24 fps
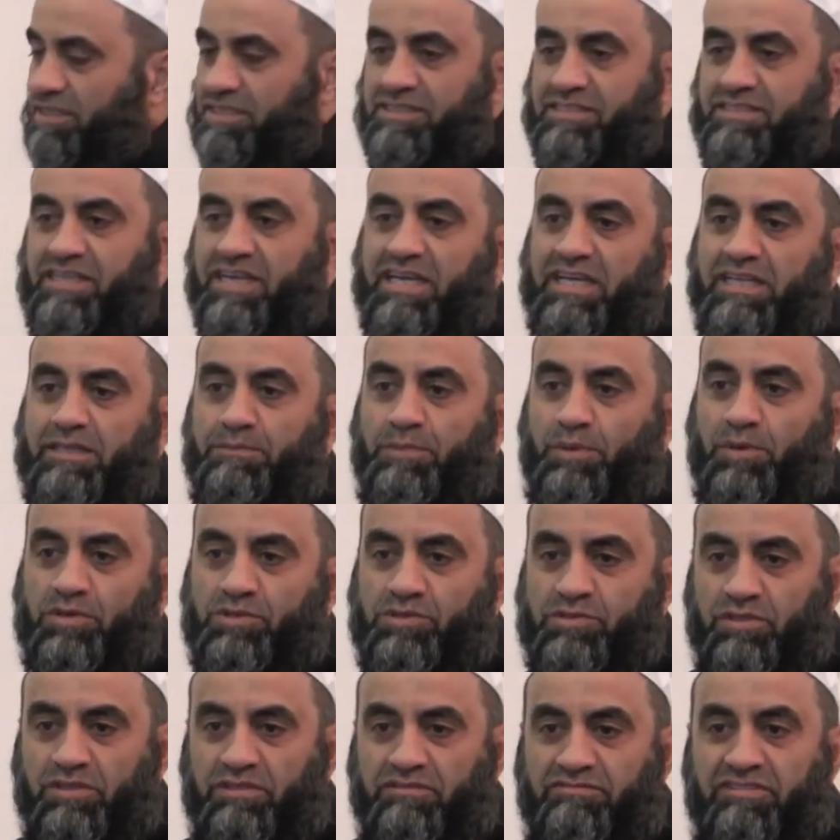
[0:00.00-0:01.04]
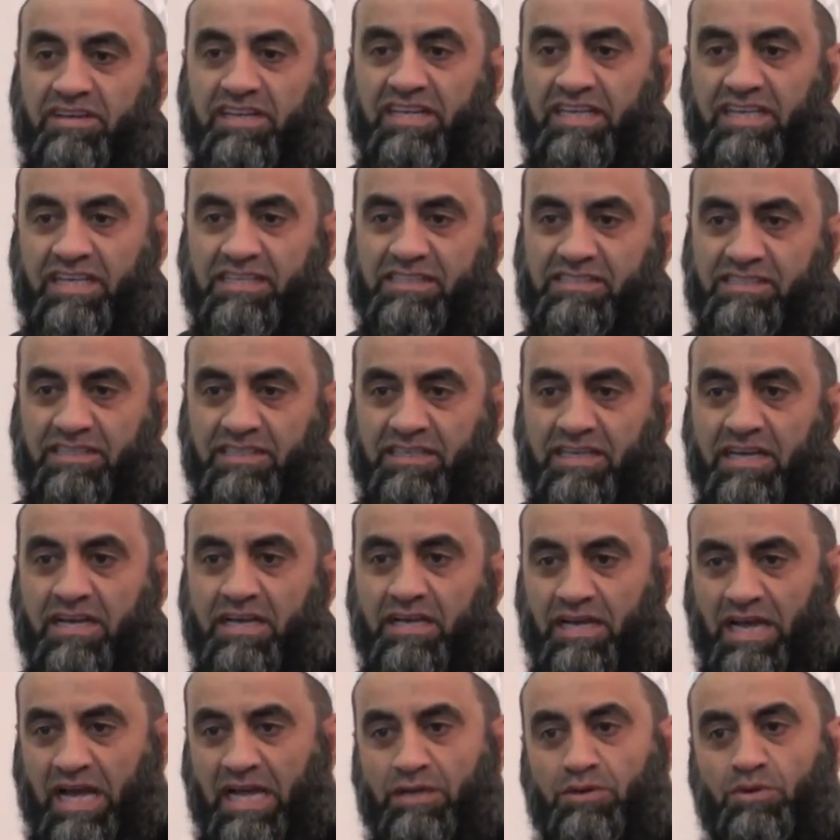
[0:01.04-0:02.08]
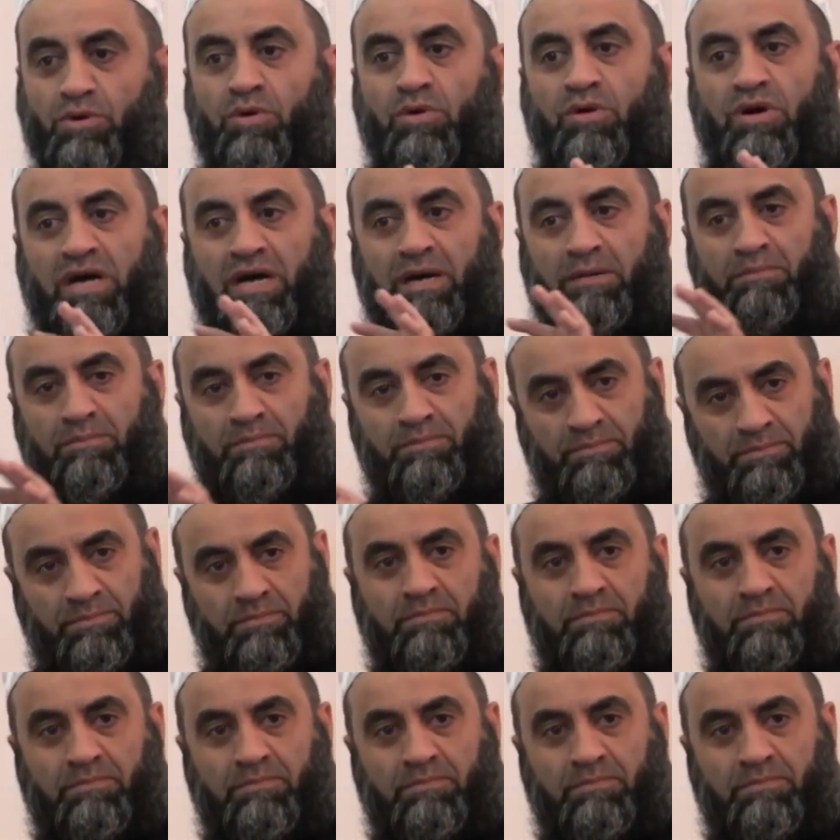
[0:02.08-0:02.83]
the second person. Very easy. I know I'm